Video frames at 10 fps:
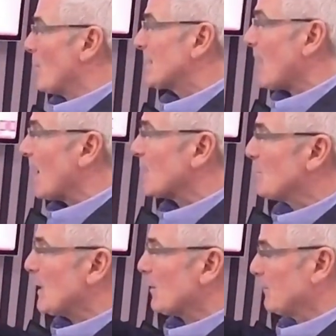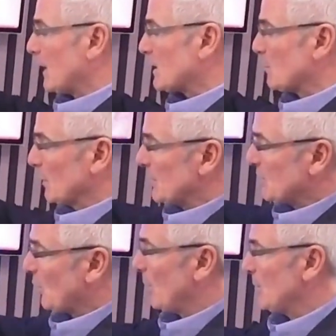Besides being flexible in
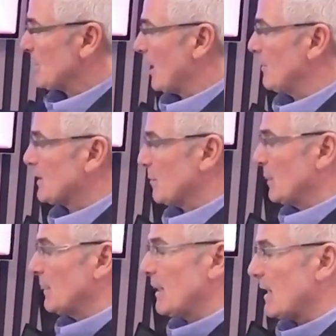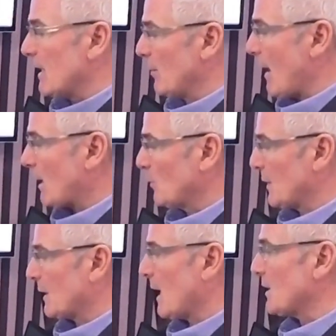terms of its ability to interact
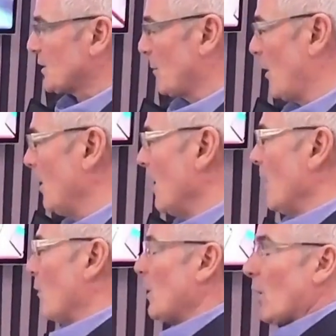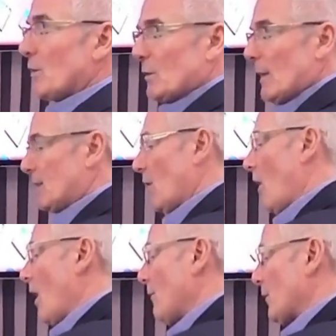with the customer, we also like to
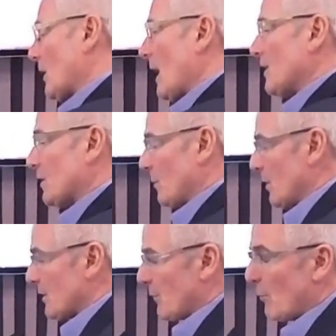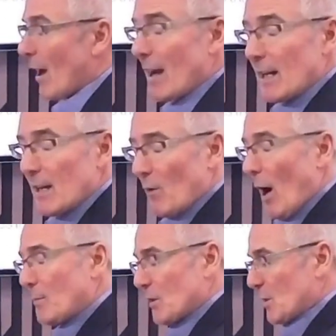offer customers a variety of
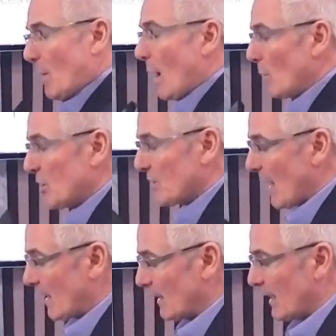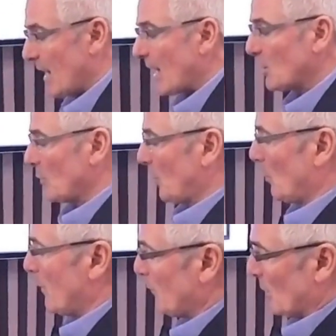options by which they can connect their
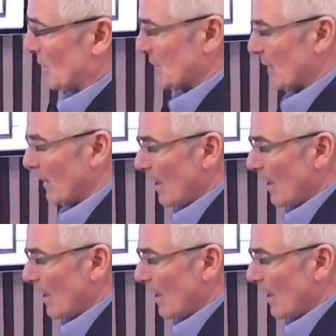peripherals.